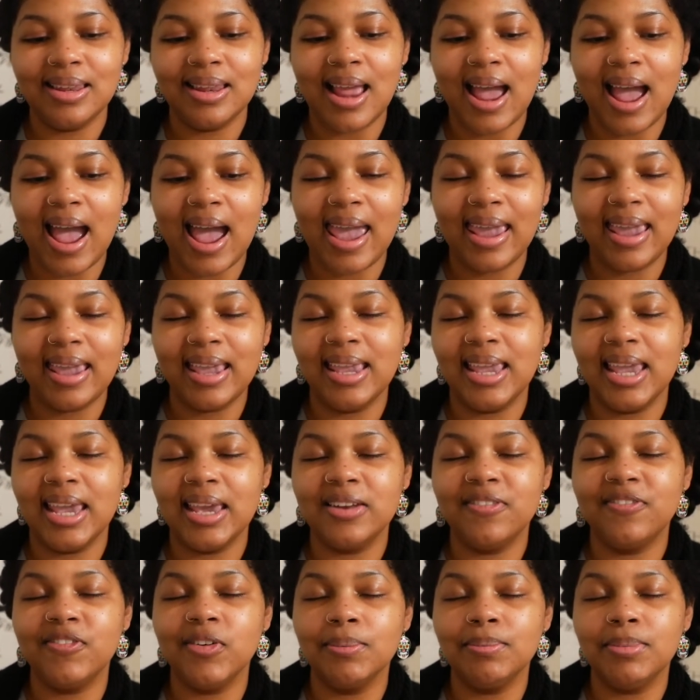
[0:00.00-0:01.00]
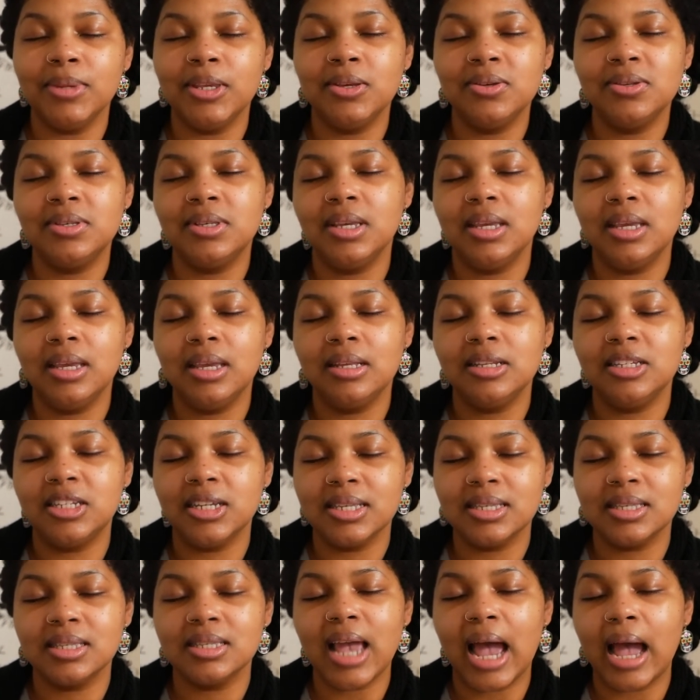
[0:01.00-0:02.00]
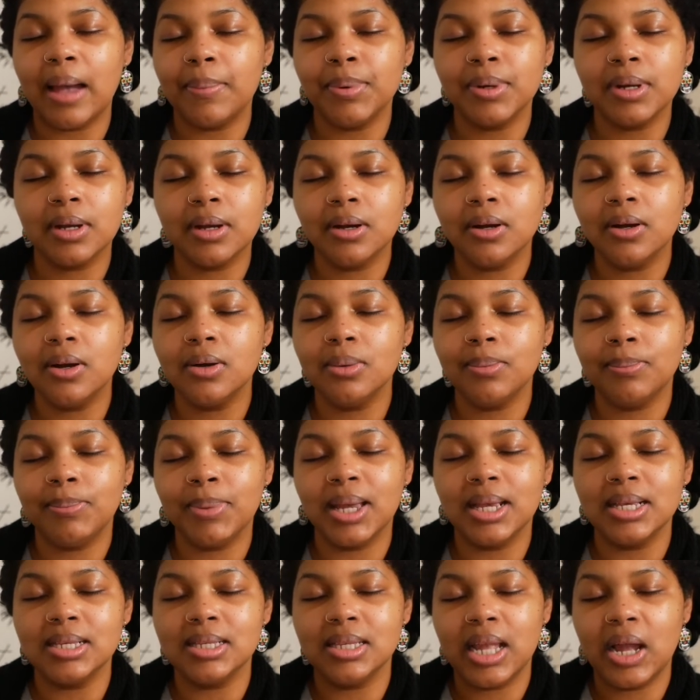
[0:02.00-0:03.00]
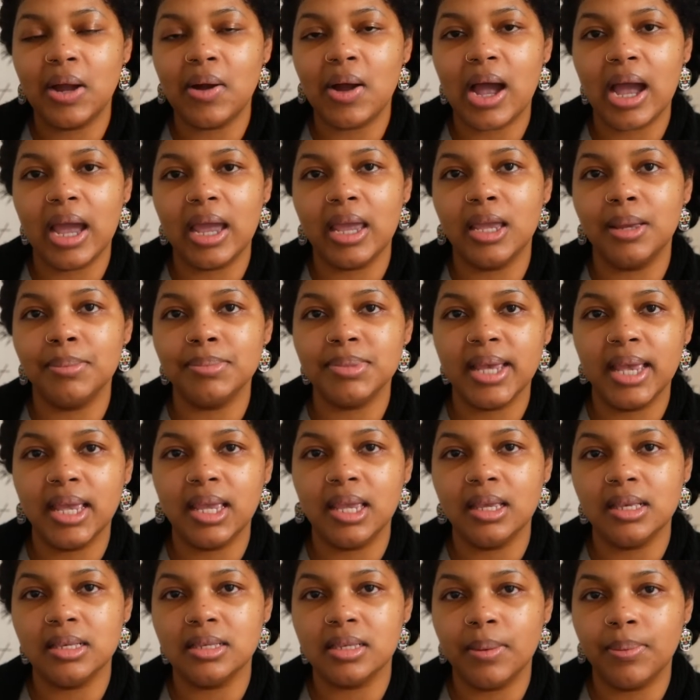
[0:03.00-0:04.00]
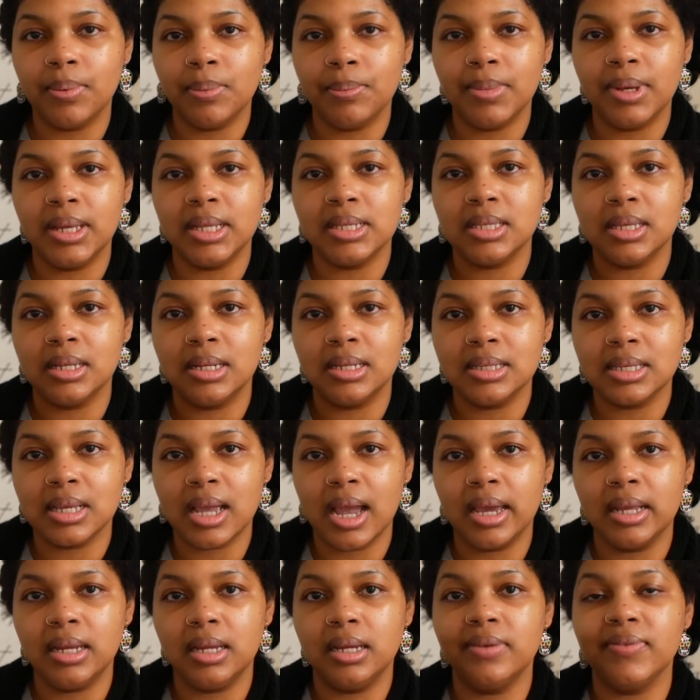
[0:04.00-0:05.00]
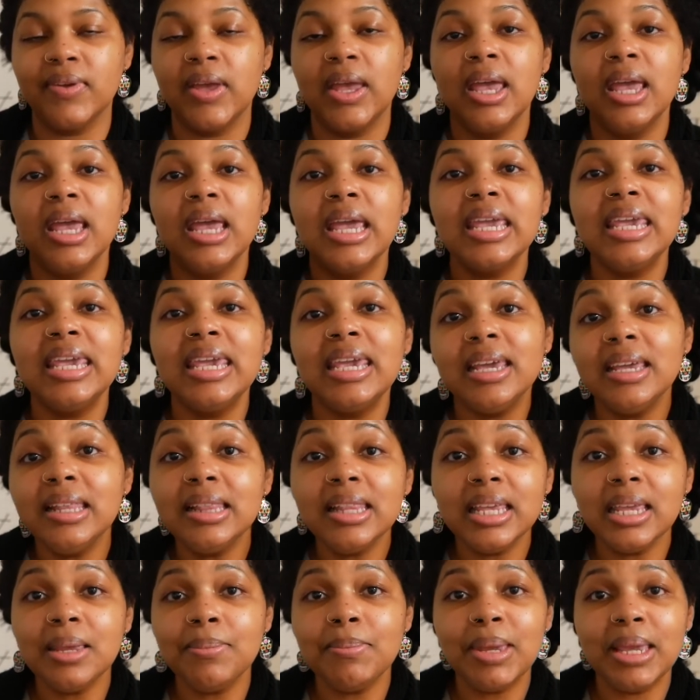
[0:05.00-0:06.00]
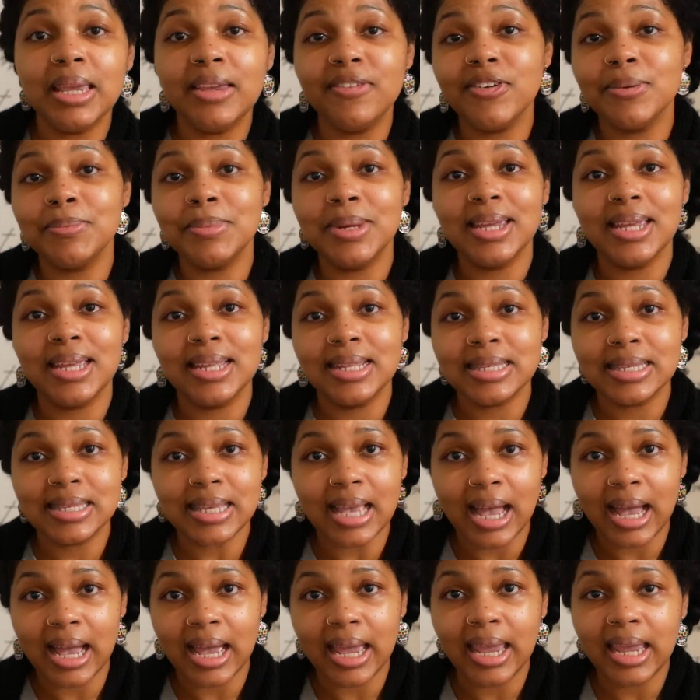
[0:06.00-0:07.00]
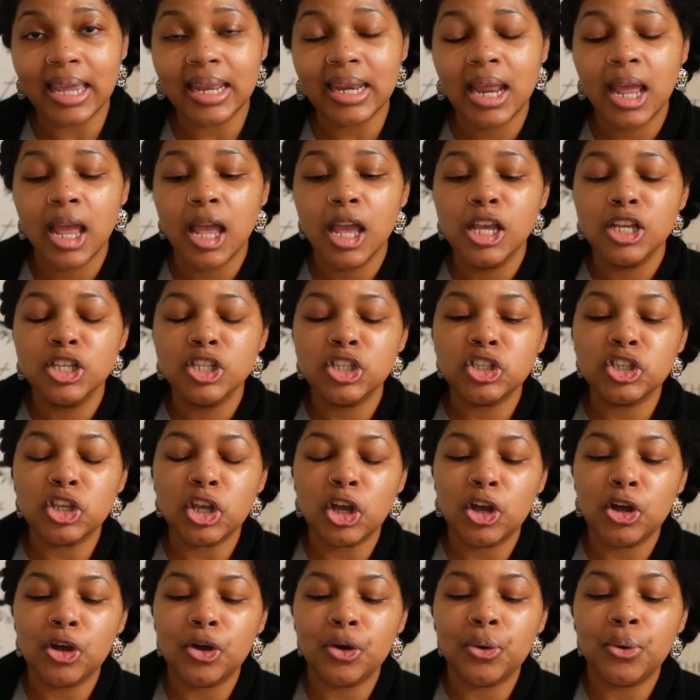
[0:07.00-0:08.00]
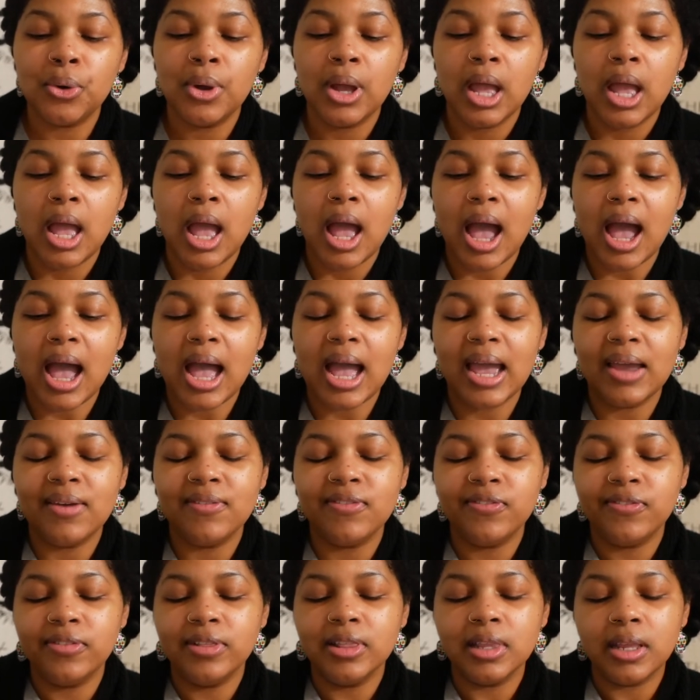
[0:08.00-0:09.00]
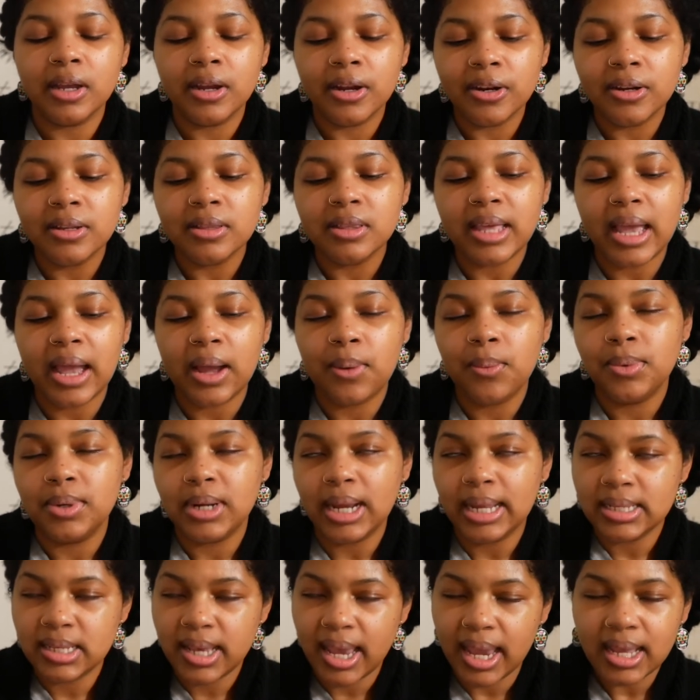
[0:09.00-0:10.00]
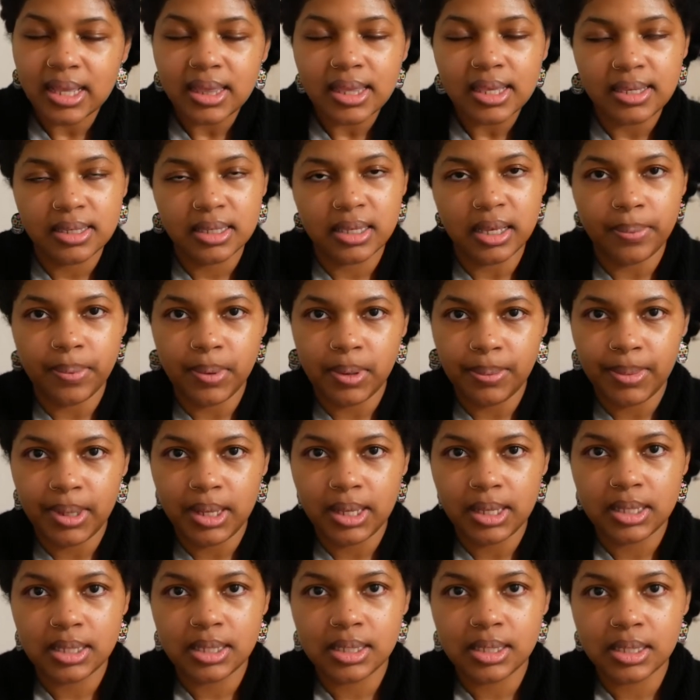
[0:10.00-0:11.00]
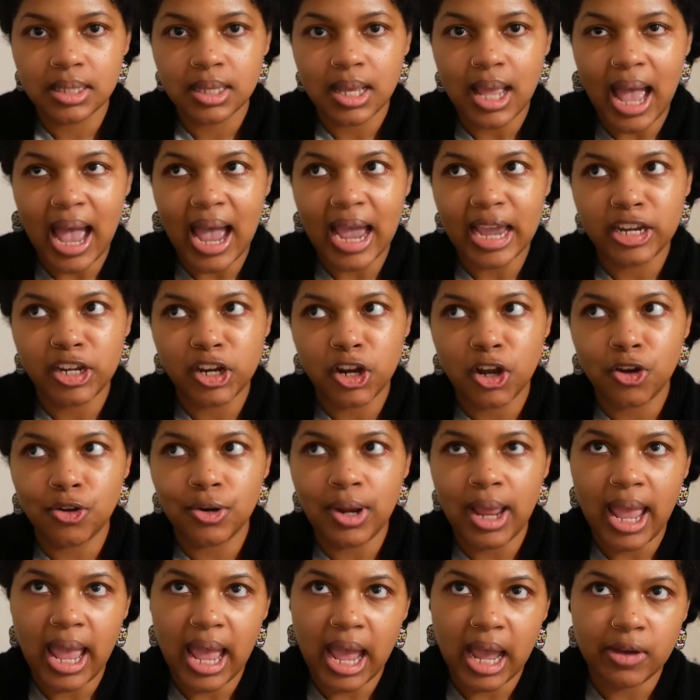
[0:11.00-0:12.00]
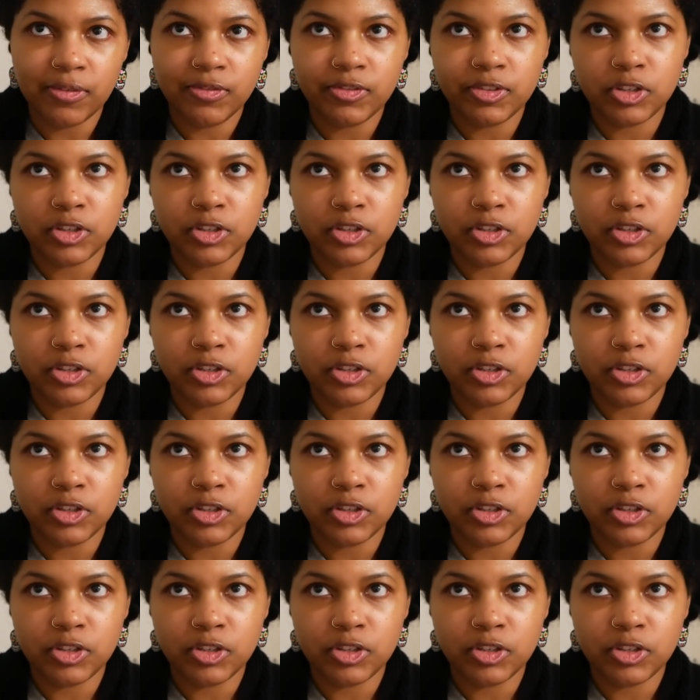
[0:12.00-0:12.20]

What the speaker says: I get from using just topical, because now I am taking supplements and it's kind of healing me from the inside. So I've learned that when I take these supplements, I don't have